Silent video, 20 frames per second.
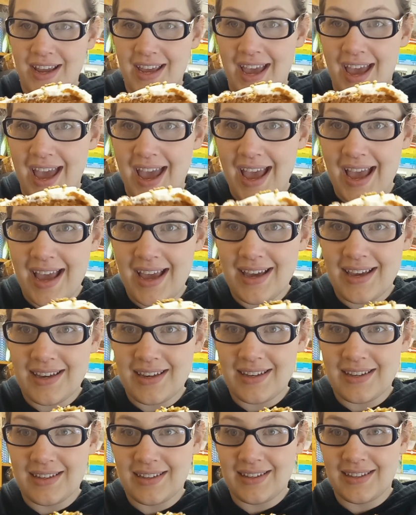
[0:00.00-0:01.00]
cake
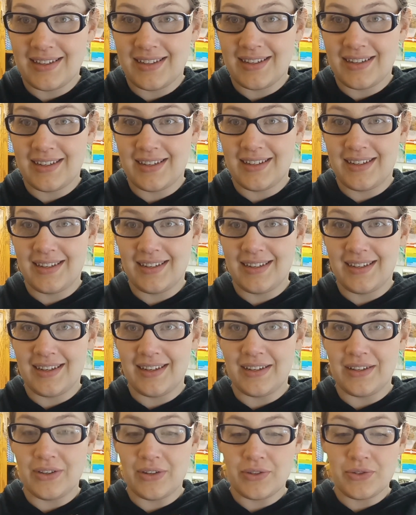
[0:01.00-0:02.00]

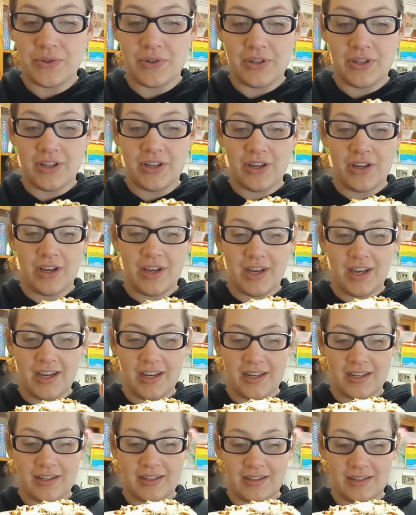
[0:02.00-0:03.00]
and it looks really
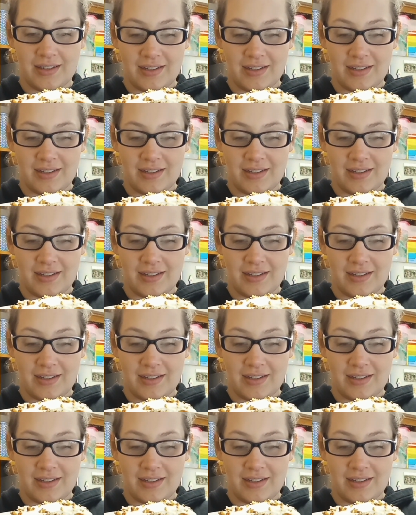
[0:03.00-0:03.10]
good.